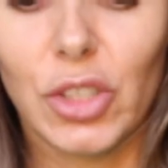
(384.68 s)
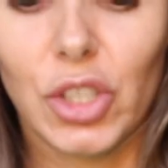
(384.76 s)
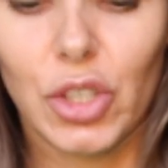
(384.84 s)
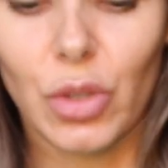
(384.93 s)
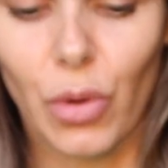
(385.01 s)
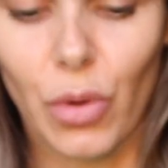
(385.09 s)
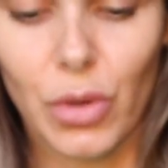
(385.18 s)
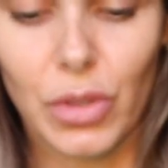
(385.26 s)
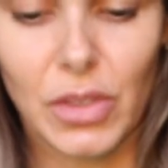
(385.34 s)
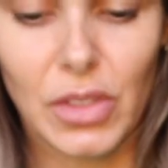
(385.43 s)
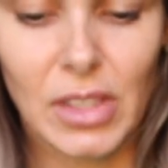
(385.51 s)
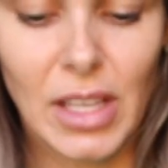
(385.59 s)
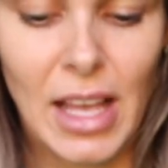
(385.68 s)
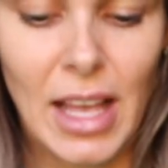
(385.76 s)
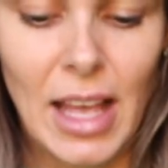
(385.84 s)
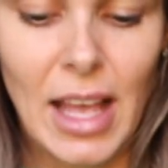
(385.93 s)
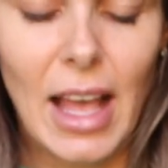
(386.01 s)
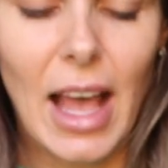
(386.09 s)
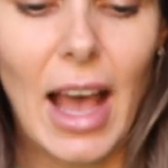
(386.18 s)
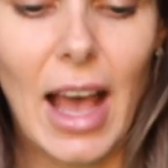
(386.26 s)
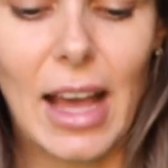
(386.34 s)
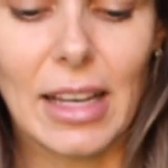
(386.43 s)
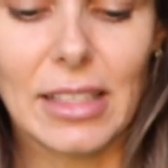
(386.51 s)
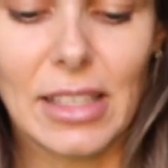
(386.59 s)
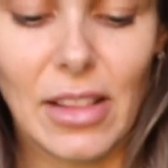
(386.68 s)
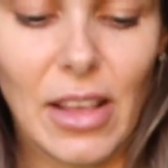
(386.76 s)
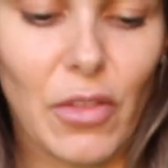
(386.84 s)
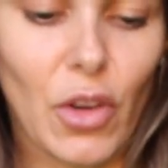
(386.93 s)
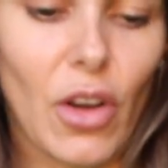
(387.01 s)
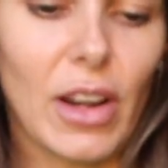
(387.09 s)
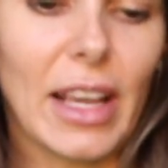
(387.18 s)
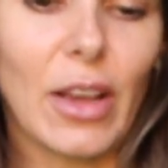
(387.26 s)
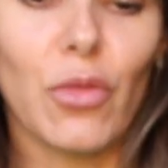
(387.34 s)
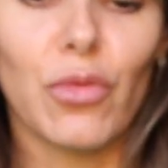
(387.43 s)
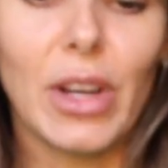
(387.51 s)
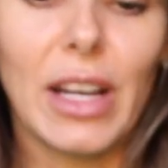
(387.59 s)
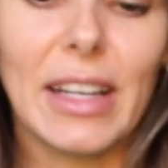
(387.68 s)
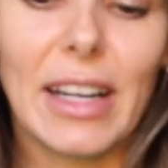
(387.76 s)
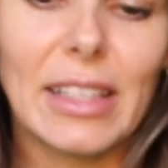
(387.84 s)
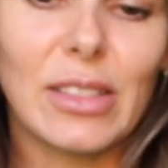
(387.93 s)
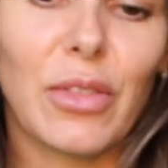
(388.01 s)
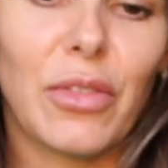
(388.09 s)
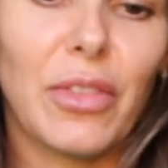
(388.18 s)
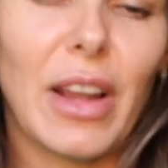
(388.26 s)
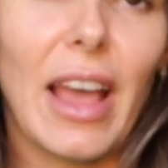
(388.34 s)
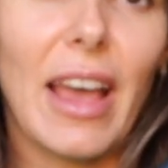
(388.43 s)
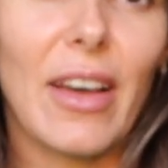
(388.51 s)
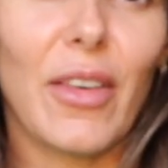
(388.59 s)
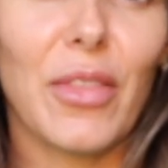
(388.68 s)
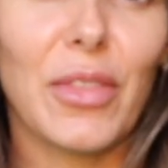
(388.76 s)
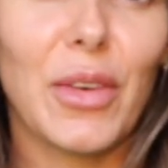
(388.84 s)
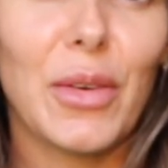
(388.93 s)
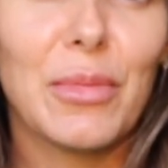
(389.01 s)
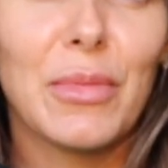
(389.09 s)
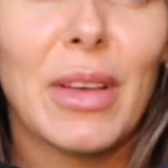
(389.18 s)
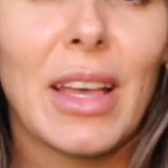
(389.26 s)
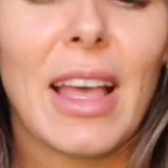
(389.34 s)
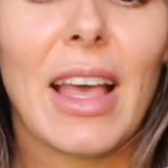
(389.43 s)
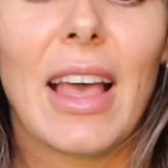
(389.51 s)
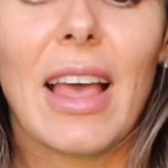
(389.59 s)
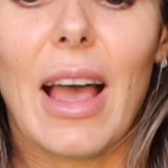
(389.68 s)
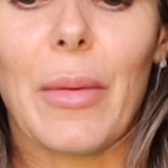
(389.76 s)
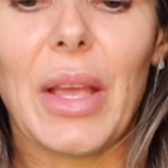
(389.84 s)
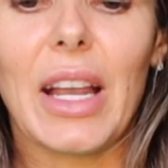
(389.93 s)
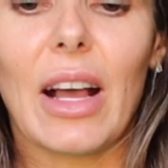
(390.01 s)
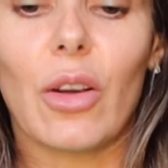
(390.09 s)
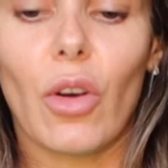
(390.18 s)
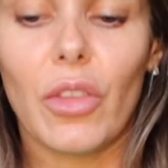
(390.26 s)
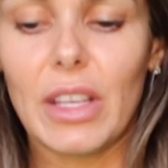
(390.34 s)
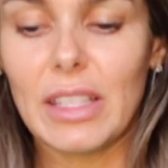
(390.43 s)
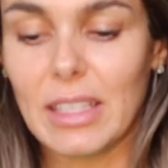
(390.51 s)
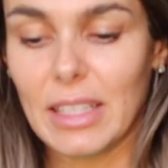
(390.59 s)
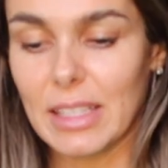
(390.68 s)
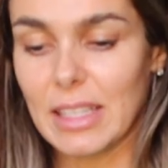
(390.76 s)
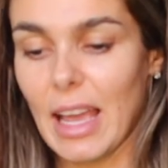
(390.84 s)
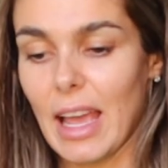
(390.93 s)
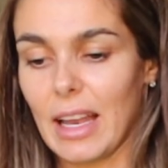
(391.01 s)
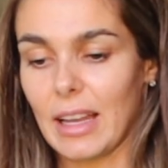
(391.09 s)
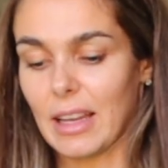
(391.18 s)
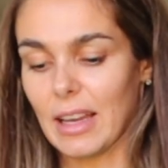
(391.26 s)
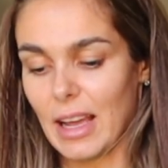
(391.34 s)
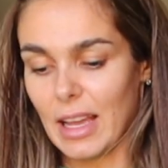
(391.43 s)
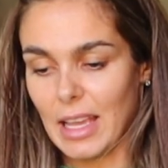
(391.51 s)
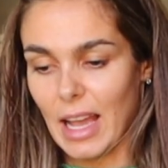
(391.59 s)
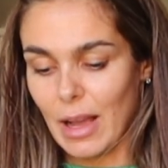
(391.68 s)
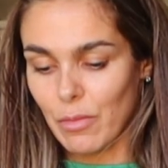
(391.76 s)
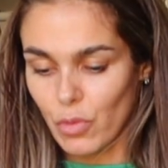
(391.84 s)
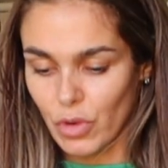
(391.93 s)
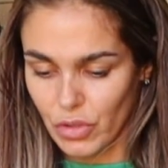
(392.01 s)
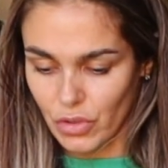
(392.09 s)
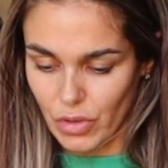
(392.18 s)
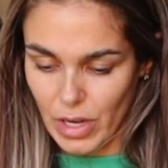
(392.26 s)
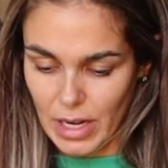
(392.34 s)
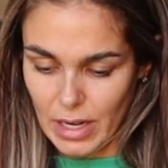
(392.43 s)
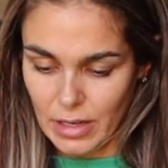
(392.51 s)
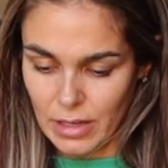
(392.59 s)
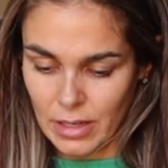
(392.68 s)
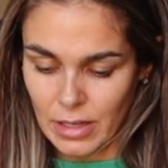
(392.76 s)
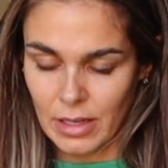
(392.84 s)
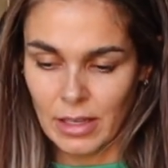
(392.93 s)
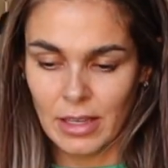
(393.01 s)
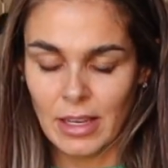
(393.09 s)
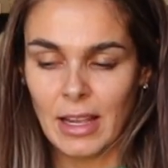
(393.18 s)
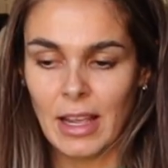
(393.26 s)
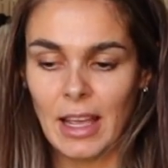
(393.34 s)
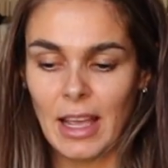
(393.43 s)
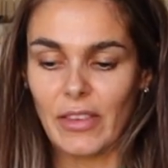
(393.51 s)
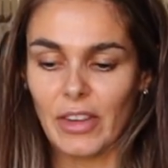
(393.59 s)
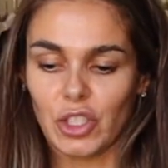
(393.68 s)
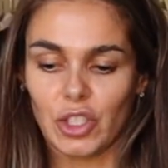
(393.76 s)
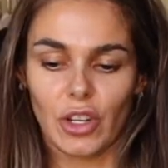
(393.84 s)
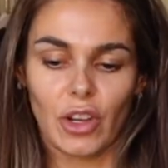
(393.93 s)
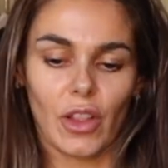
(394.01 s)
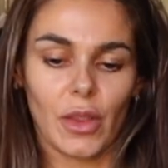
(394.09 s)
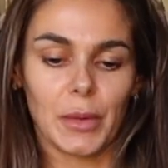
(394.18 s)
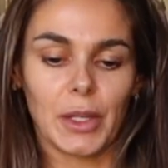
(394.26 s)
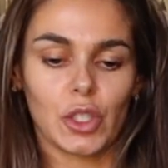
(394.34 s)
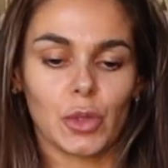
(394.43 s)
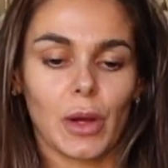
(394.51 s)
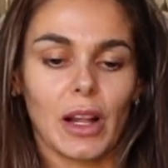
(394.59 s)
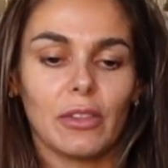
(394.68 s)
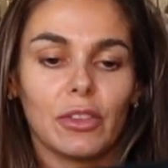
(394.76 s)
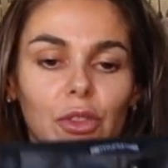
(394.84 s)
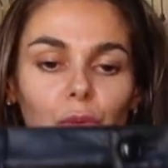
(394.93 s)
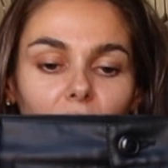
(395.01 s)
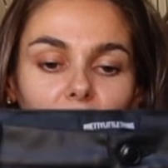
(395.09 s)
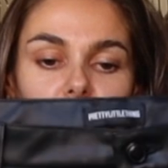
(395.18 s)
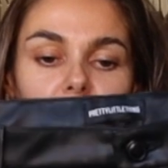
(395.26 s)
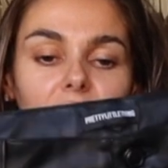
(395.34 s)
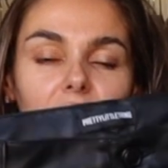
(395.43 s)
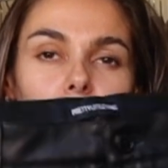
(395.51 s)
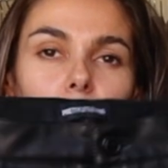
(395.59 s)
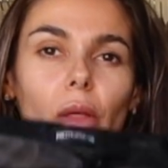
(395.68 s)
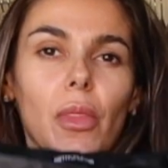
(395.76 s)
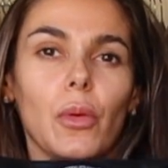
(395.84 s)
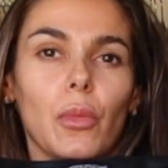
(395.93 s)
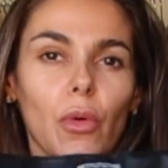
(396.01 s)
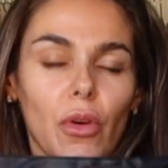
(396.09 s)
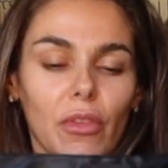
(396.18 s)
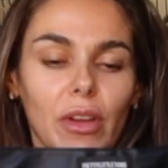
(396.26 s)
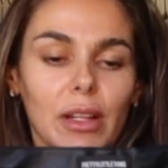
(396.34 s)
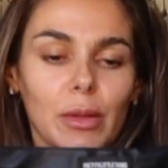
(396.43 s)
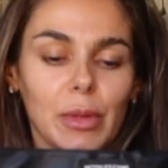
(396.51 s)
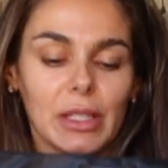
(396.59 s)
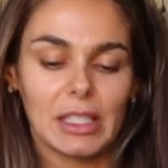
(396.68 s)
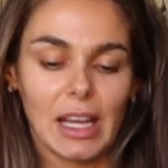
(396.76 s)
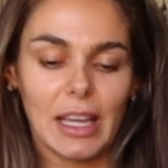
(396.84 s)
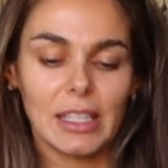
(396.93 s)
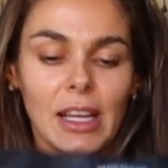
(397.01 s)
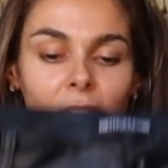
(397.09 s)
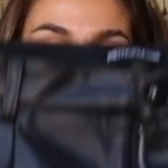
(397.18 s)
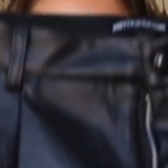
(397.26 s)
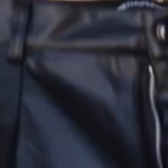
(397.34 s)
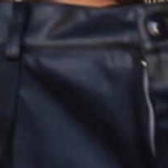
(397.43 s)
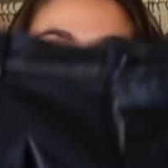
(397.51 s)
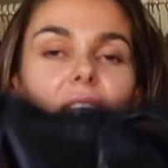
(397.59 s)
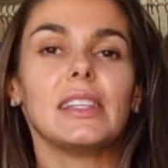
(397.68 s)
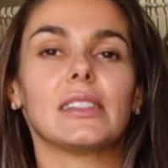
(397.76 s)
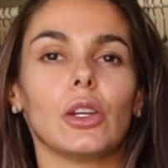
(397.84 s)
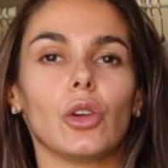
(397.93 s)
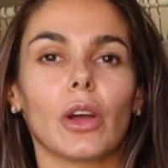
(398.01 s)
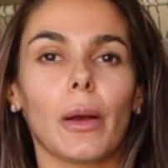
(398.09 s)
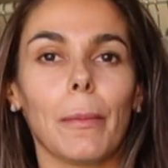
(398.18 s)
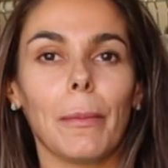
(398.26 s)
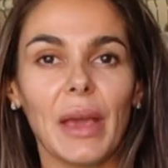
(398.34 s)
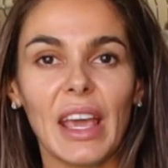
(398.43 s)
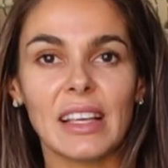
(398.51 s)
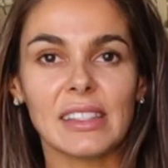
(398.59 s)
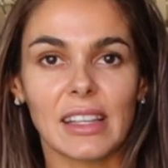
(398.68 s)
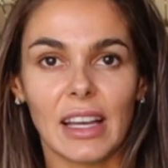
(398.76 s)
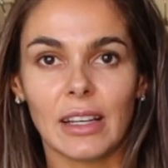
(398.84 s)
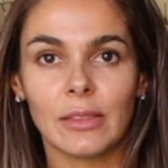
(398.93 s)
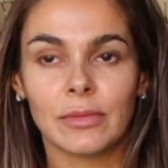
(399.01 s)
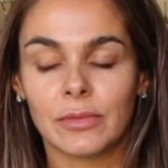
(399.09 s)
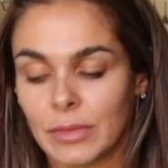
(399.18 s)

shorts, and they've got like a really nice flare on them. I mean, I got these in a 10. I am wondering if I should have got them in a 12, because when I tried them on, they were a little bit tight. These will look amazing